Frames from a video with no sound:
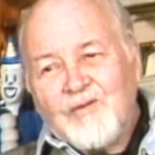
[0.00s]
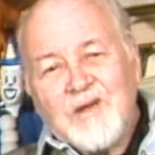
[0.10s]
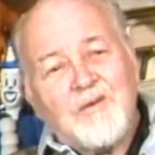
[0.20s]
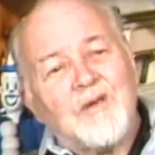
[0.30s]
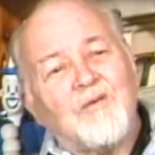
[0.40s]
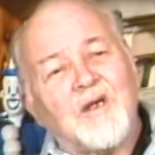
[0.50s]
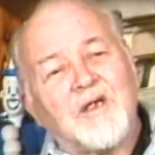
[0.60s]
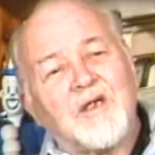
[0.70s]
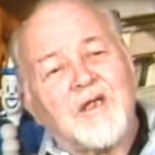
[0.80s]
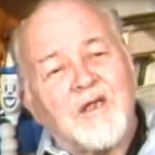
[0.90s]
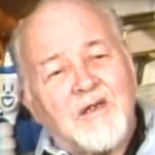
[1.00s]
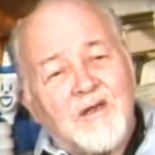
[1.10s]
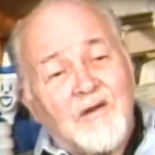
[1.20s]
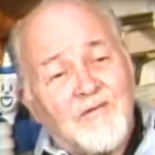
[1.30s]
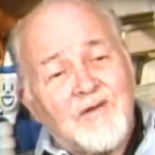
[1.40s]
We would work
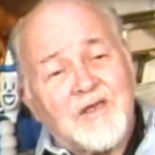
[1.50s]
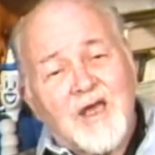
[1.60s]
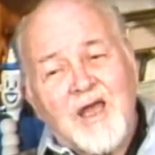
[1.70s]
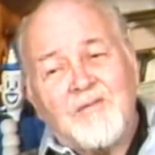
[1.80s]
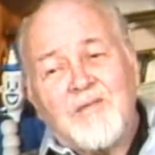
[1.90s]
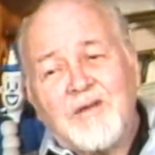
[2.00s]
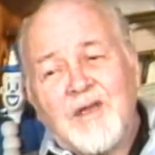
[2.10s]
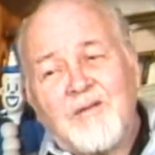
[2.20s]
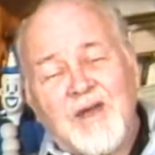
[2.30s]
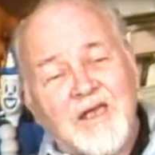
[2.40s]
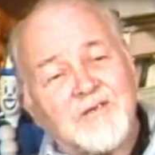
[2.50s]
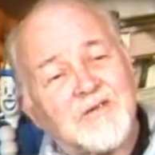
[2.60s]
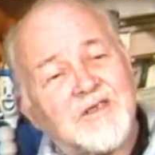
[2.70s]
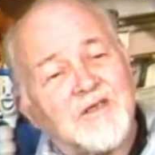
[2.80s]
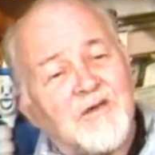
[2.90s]
overtime. Now,
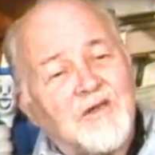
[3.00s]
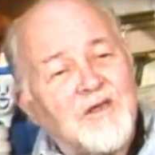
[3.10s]
Max was the